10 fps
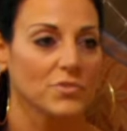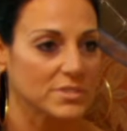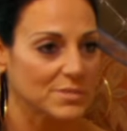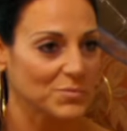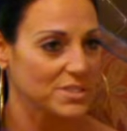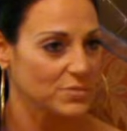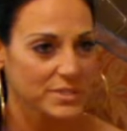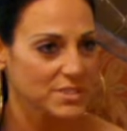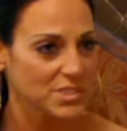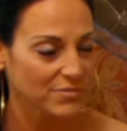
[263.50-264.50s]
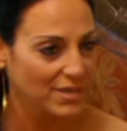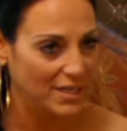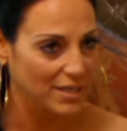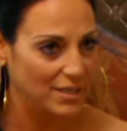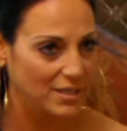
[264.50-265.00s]
What, what, what did she
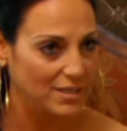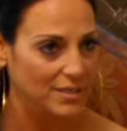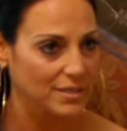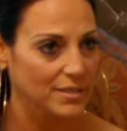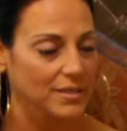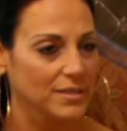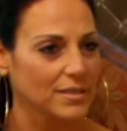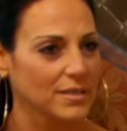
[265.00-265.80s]
write? My